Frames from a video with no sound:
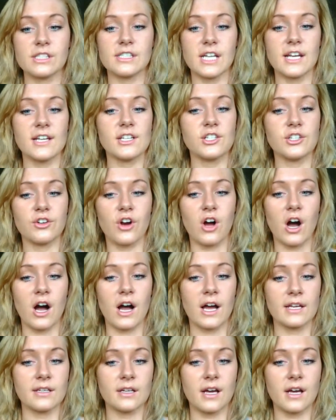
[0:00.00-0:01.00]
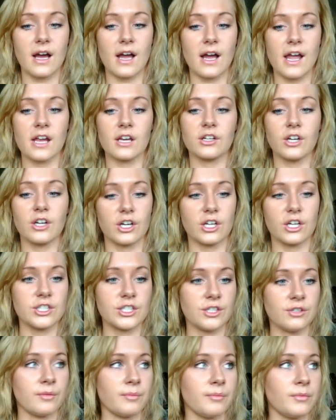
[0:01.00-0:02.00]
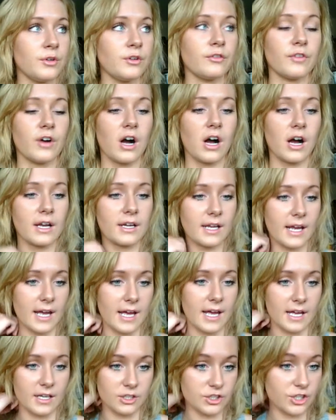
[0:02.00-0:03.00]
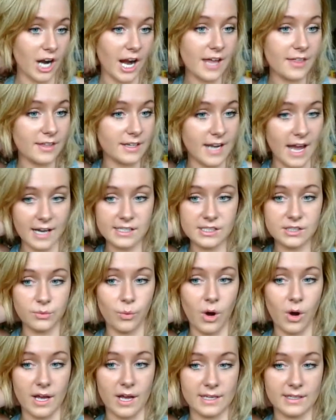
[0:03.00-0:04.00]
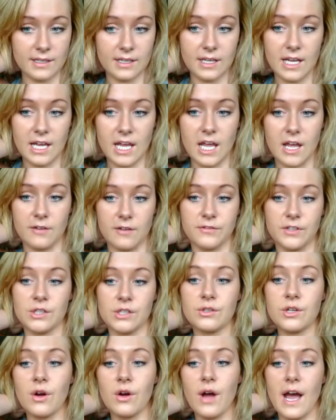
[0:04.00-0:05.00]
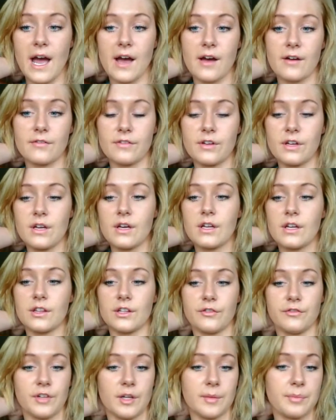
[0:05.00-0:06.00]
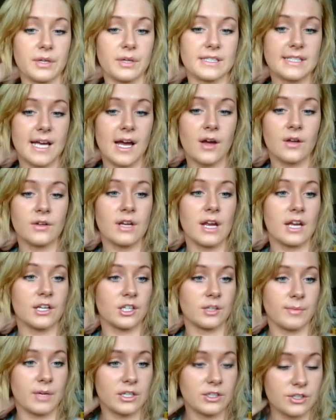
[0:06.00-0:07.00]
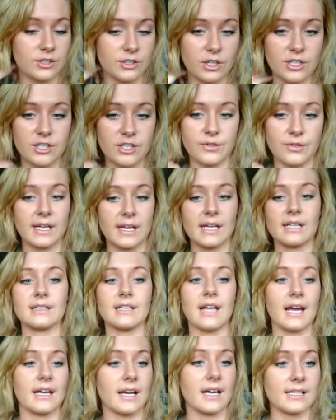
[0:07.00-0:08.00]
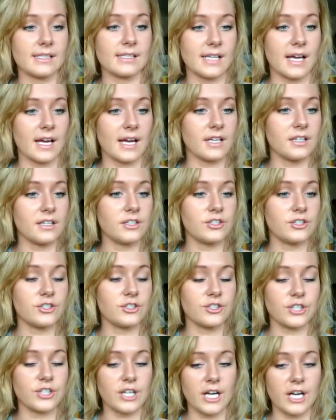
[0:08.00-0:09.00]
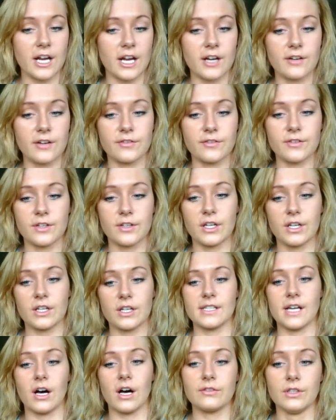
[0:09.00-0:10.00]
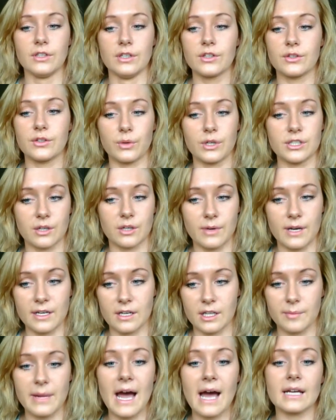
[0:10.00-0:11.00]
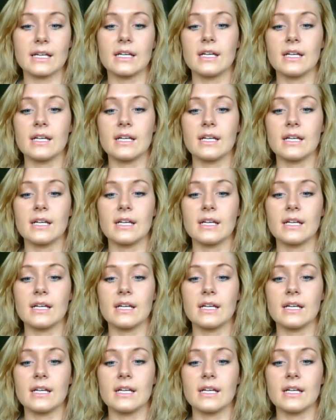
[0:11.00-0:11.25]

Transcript: stage you're on, I encourage you to move on and try the next one. If you don't have the flipbook down and your mentors are doing it, like I said, try it for yourself. The words are written on the back.